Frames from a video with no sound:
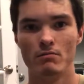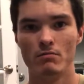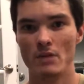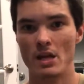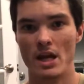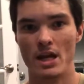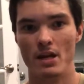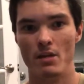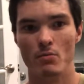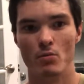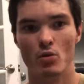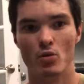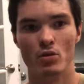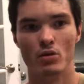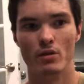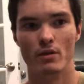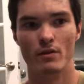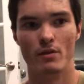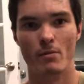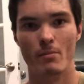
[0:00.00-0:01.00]
any more
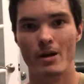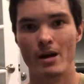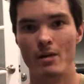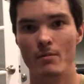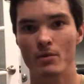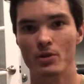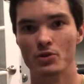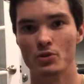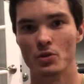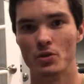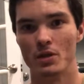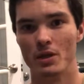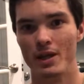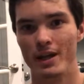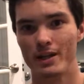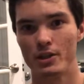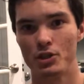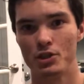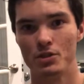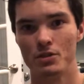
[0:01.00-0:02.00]
of the mind-muscle
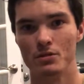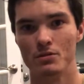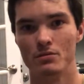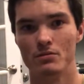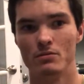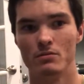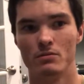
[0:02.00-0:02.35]
connection,